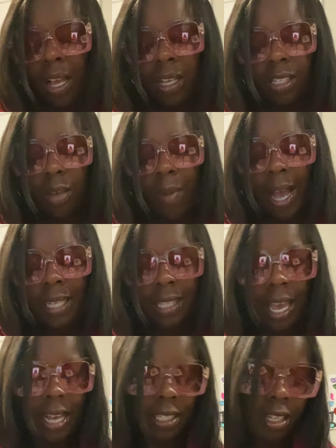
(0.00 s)

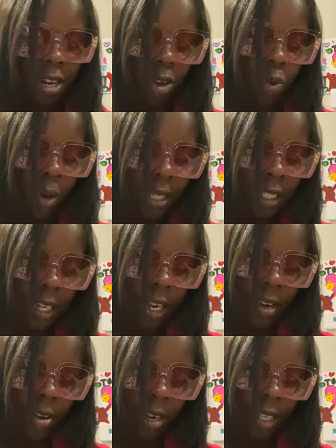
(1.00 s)
somebody's asking a question
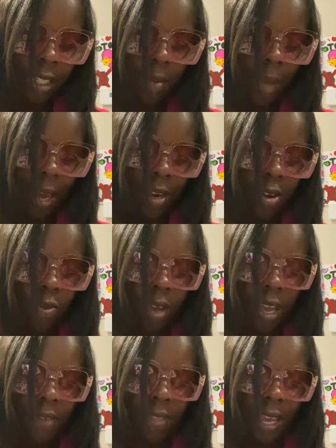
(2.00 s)
here that somebody don't
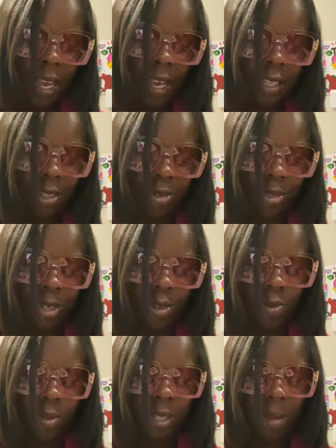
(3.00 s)
have the answer
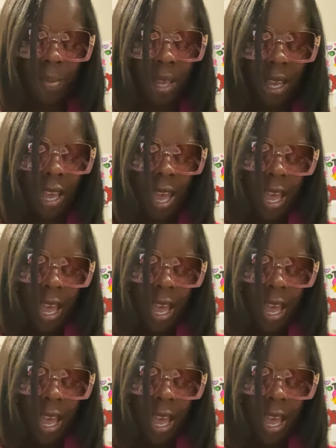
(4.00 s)
to or something.